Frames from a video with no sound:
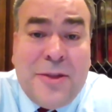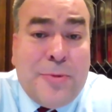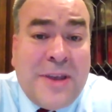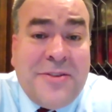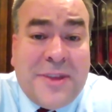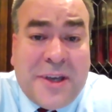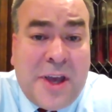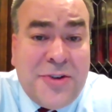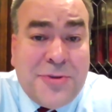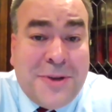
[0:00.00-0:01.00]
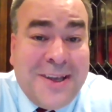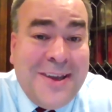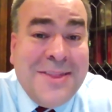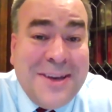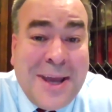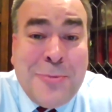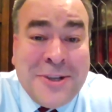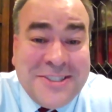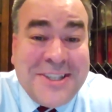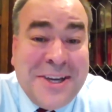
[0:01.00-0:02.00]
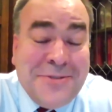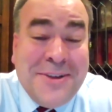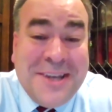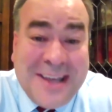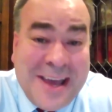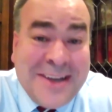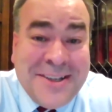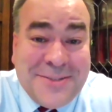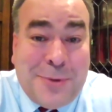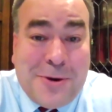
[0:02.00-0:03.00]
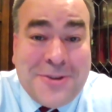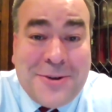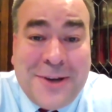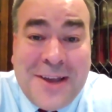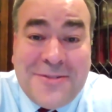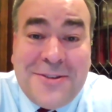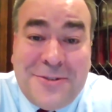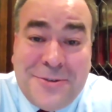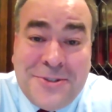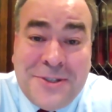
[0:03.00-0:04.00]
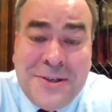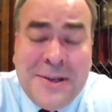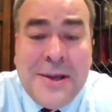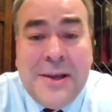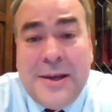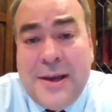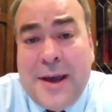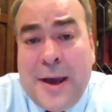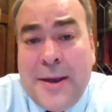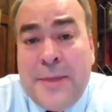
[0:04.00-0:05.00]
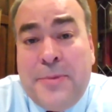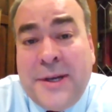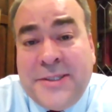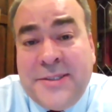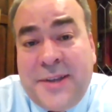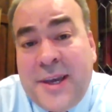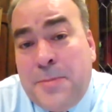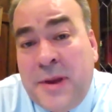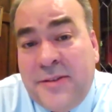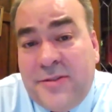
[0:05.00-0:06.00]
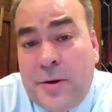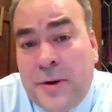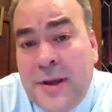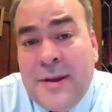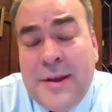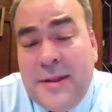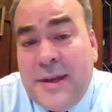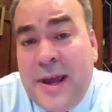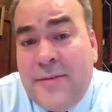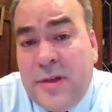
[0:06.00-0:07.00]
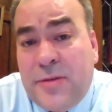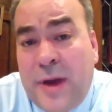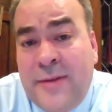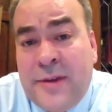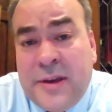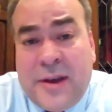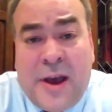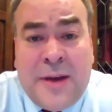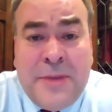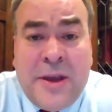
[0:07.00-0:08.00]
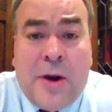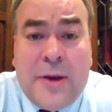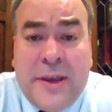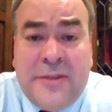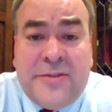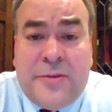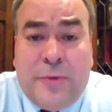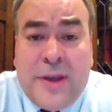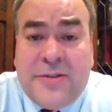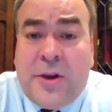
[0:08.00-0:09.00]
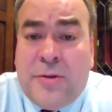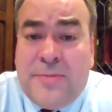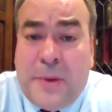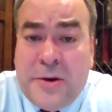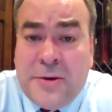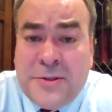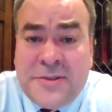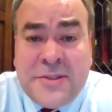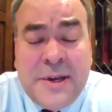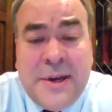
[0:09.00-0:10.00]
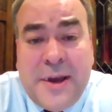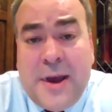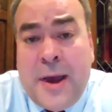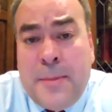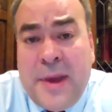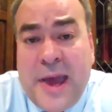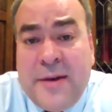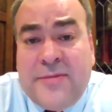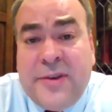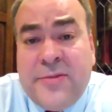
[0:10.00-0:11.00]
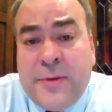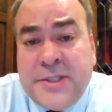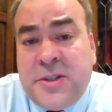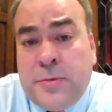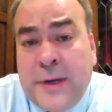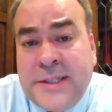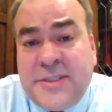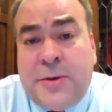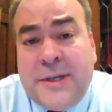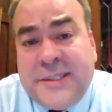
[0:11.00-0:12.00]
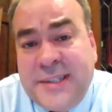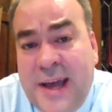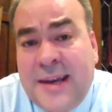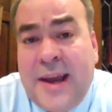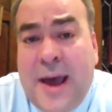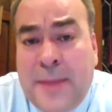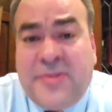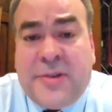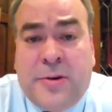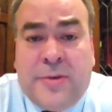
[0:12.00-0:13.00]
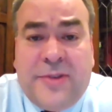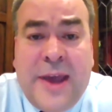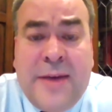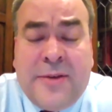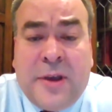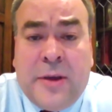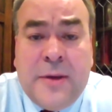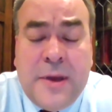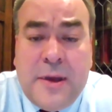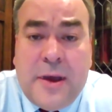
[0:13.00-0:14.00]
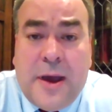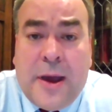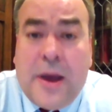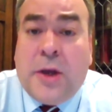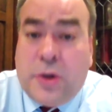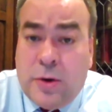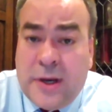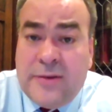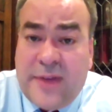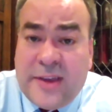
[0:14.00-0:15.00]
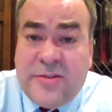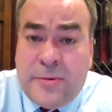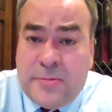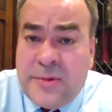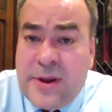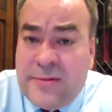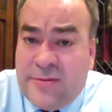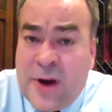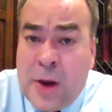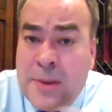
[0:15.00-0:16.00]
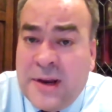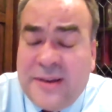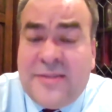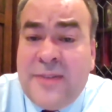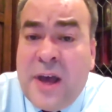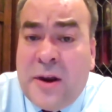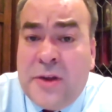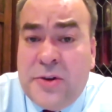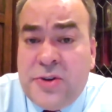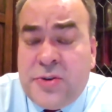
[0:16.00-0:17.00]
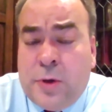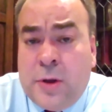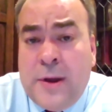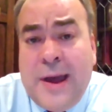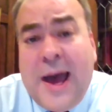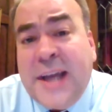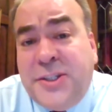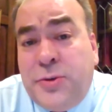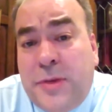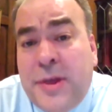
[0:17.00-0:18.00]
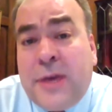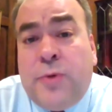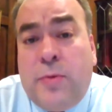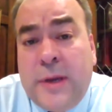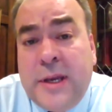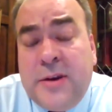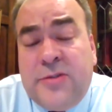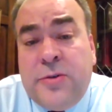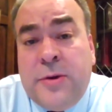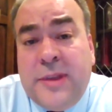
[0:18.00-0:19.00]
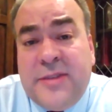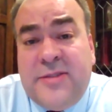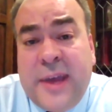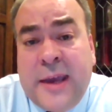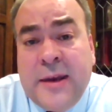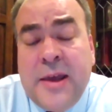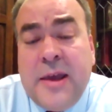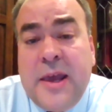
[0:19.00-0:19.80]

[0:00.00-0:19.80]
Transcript: in the rest of the country. In the neighboring state of Indiana, it's part of their constitution. In places like Minnesota that have a thriving economy, our East and West Coast peers have differential rates. So it's not an obstacle to having a good investment environment, and it's not unusual. I do think what we need to do in this state